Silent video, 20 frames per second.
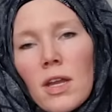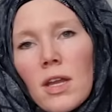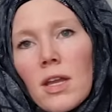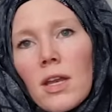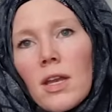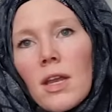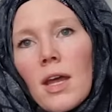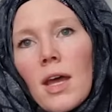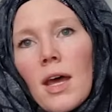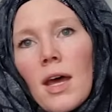
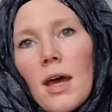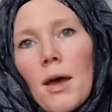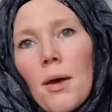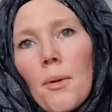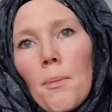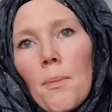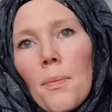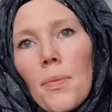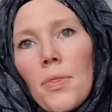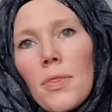and
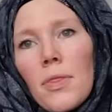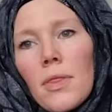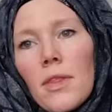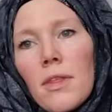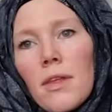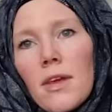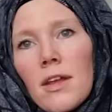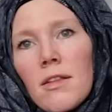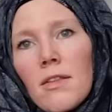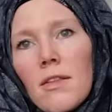
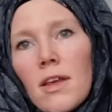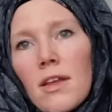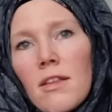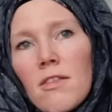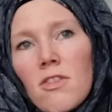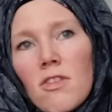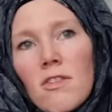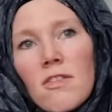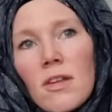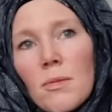
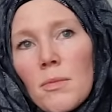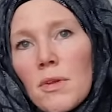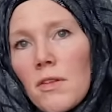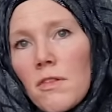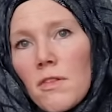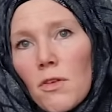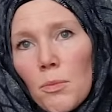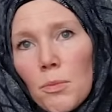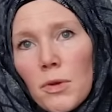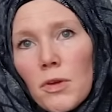it's just something
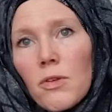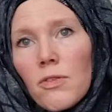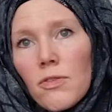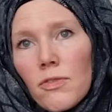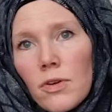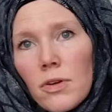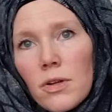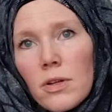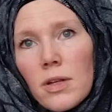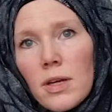so
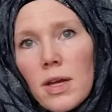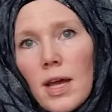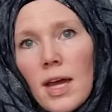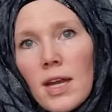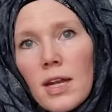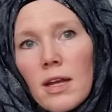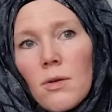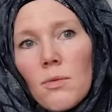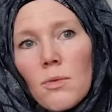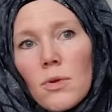beautiful,
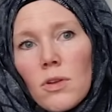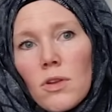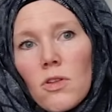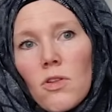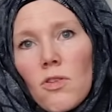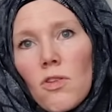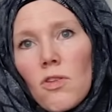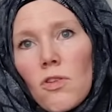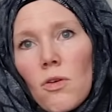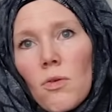and it really
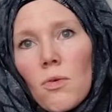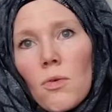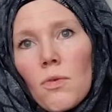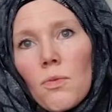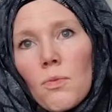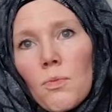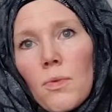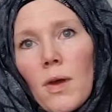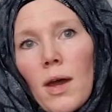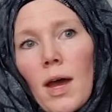just
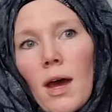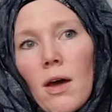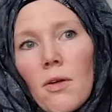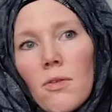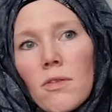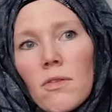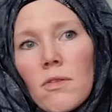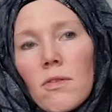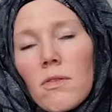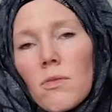shows how
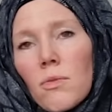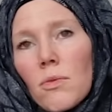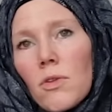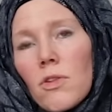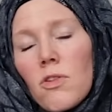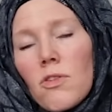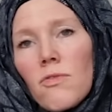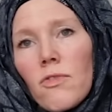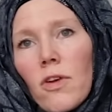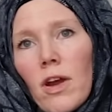this is a
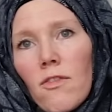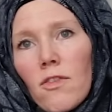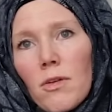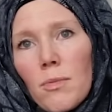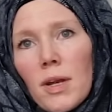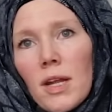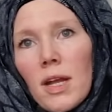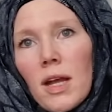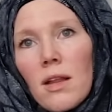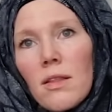religion for
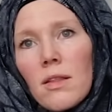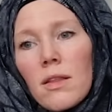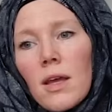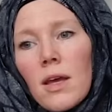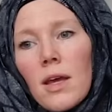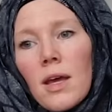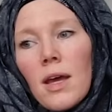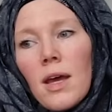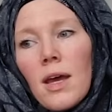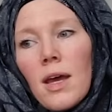everybody, and
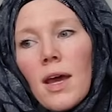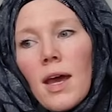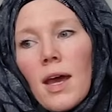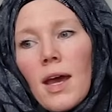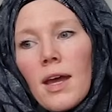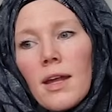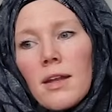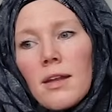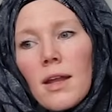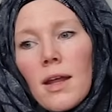
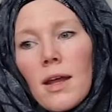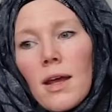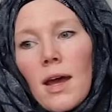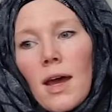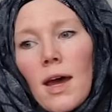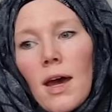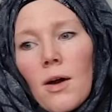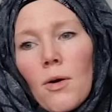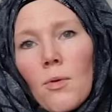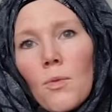
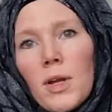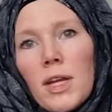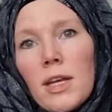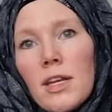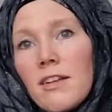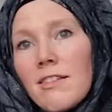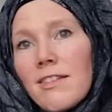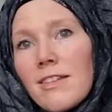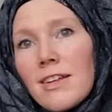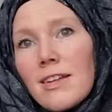how we
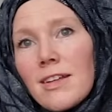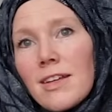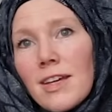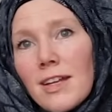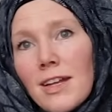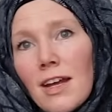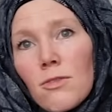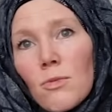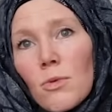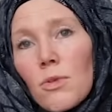need to
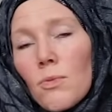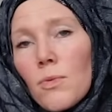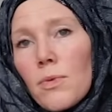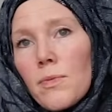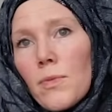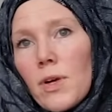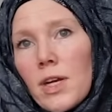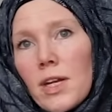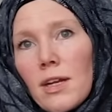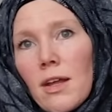connect with
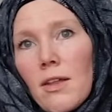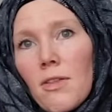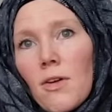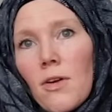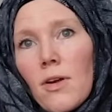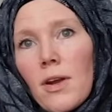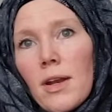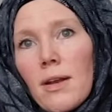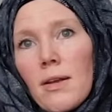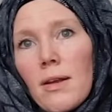one
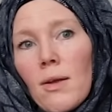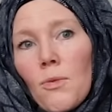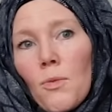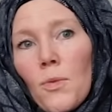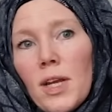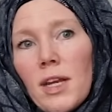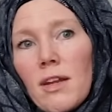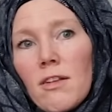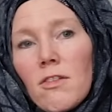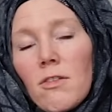another, and
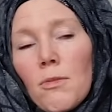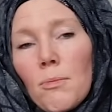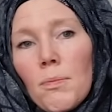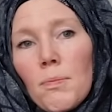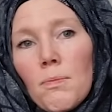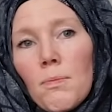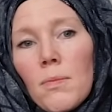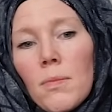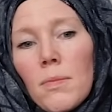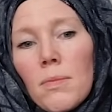we need to
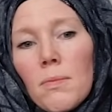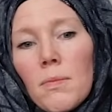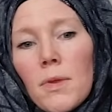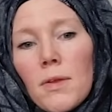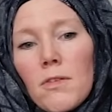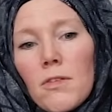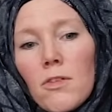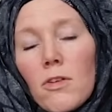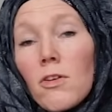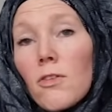
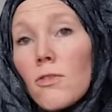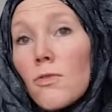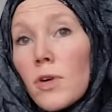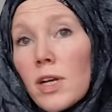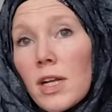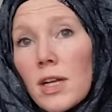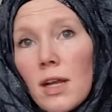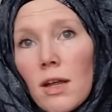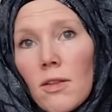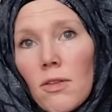serve
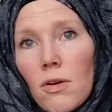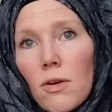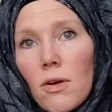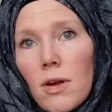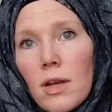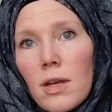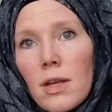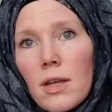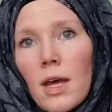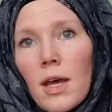one another
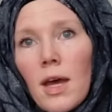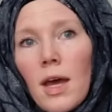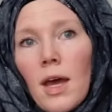and